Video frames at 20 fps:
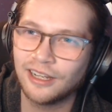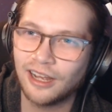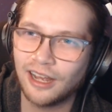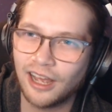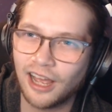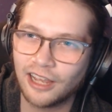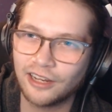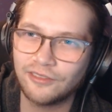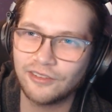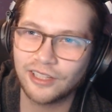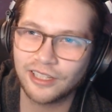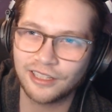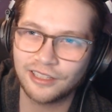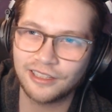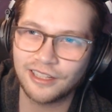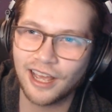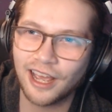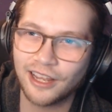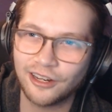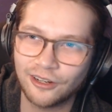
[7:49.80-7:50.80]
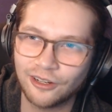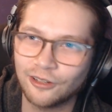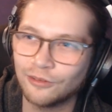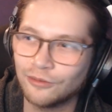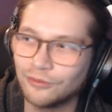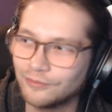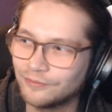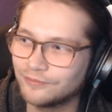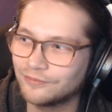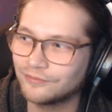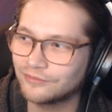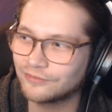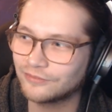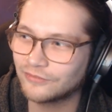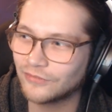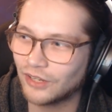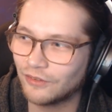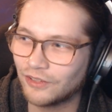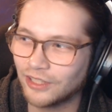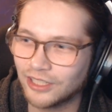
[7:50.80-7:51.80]
I feel like a 9-0.
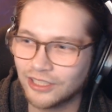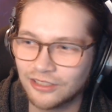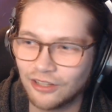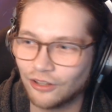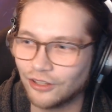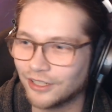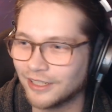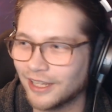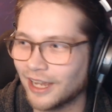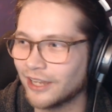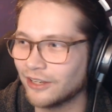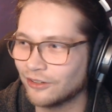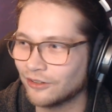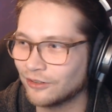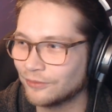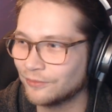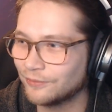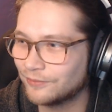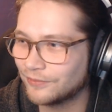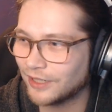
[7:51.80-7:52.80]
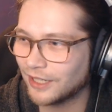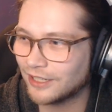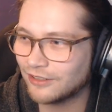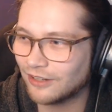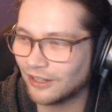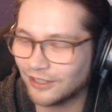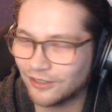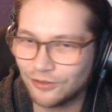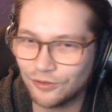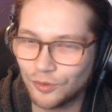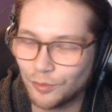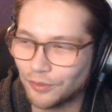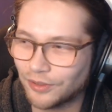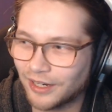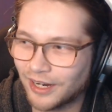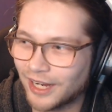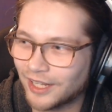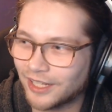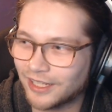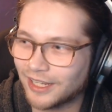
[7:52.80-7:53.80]
I feel like a solid 9-0. It's not like super
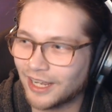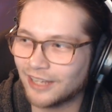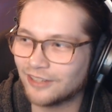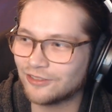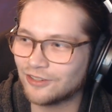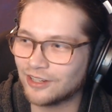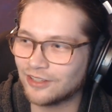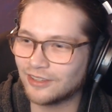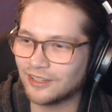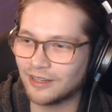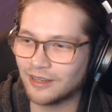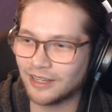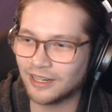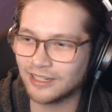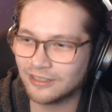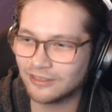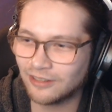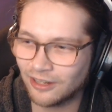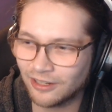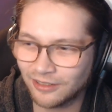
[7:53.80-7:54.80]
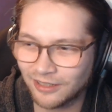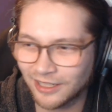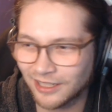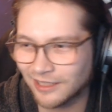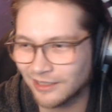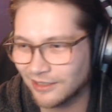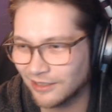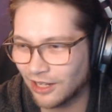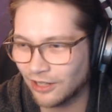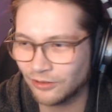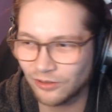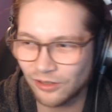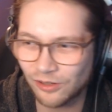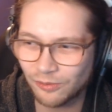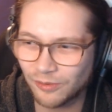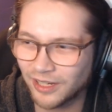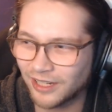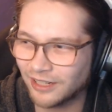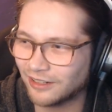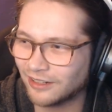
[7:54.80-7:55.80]
high in the nines or anything, and it's not like a
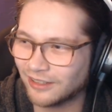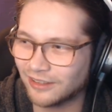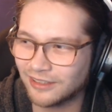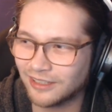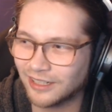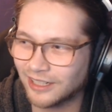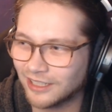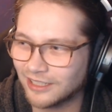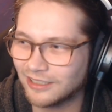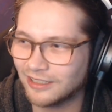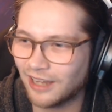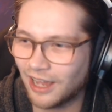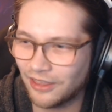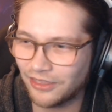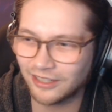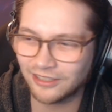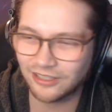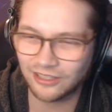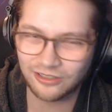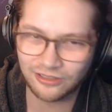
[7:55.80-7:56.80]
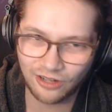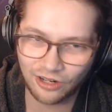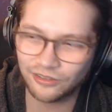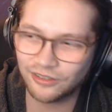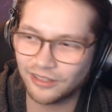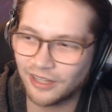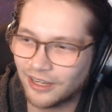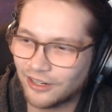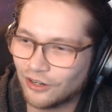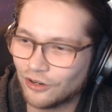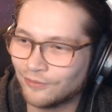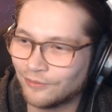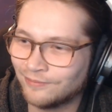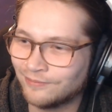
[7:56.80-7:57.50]
low eight or anything. It's I think it's a solid 9-0.